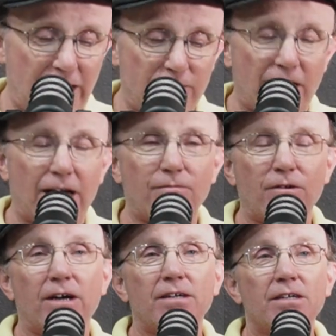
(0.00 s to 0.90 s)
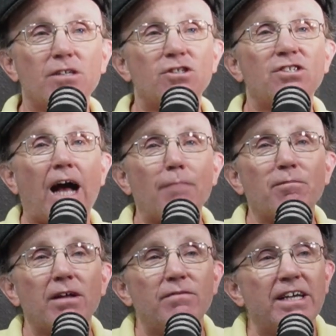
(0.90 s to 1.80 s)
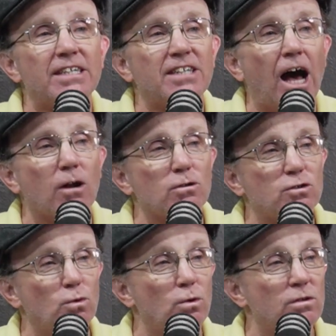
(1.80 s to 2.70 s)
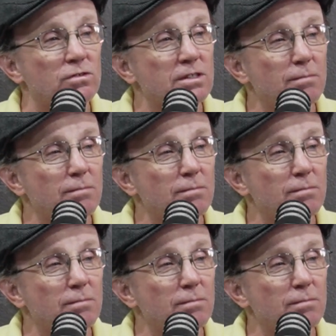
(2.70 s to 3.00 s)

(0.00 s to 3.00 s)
they have a lot of shoplifting at dollar stores.